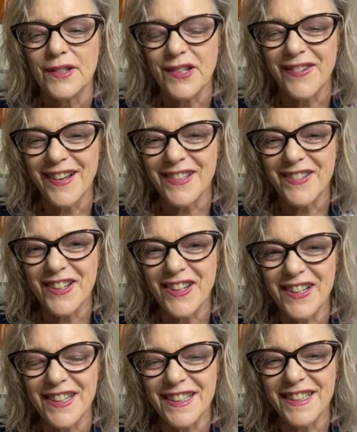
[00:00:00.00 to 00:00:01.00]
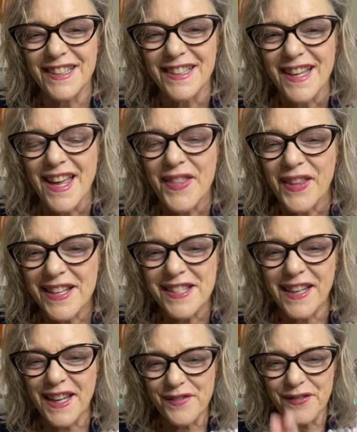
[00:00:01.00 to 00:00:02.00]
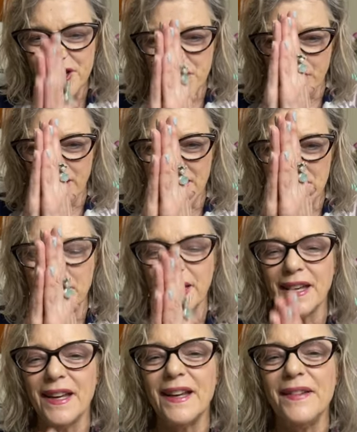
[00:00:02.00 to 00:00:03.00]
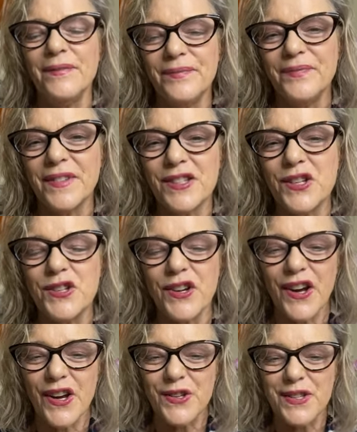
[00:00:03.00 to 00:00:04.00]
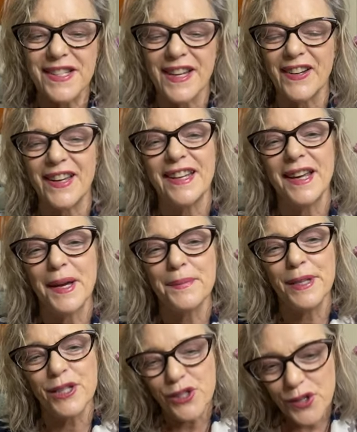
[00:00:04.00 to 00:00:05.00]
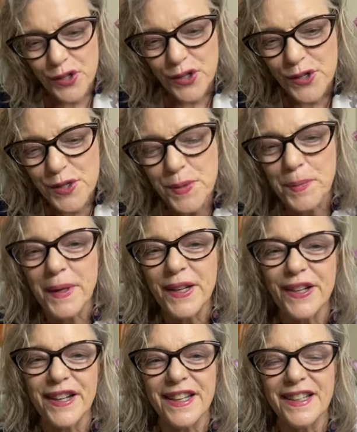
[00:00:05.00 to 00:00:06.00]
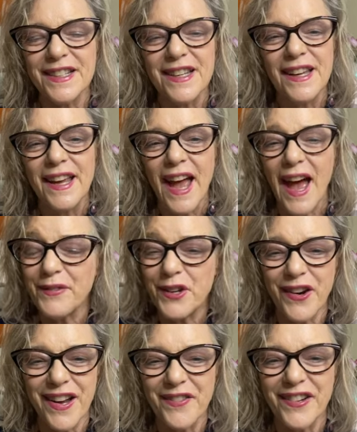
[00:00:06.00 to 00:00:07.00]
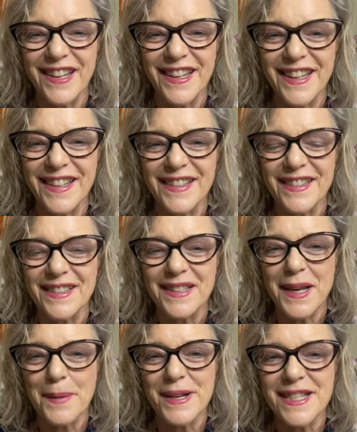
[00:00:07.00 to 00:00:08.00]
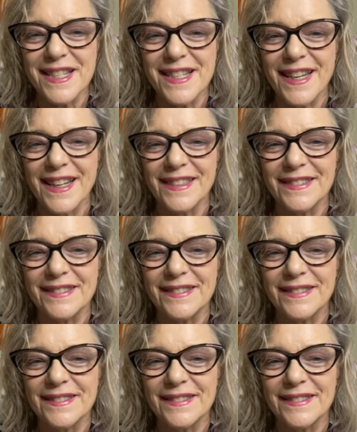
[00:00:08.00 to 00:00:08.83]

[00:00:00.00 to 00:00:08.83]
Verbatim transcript: You're welcome, Carla. Thanks again for joining me. This is your host, Terri Ann Heiman, to your spirit. Have a great week. Namaste.